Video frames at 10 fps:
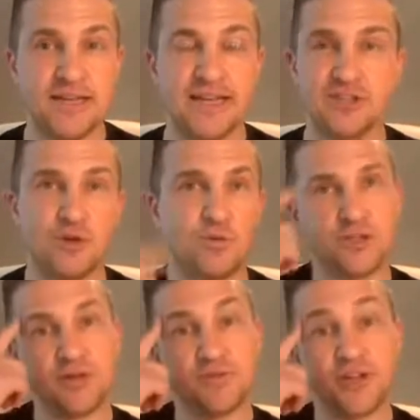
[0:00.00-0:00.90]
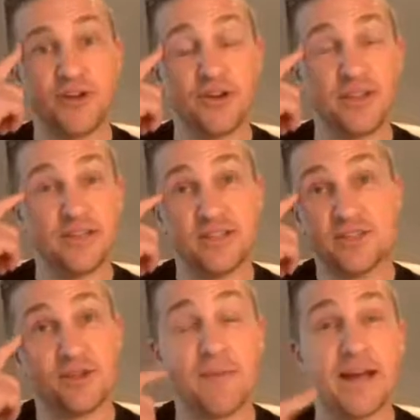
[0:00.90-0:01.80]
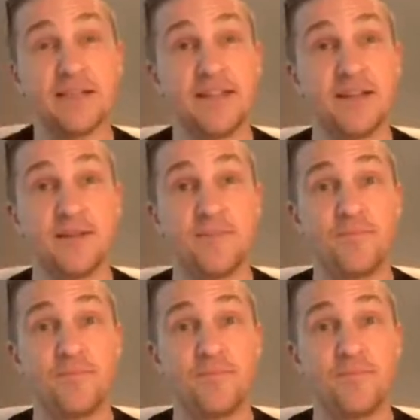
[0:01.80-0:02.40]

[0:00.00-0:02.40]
is always comes down to this: it's their mindset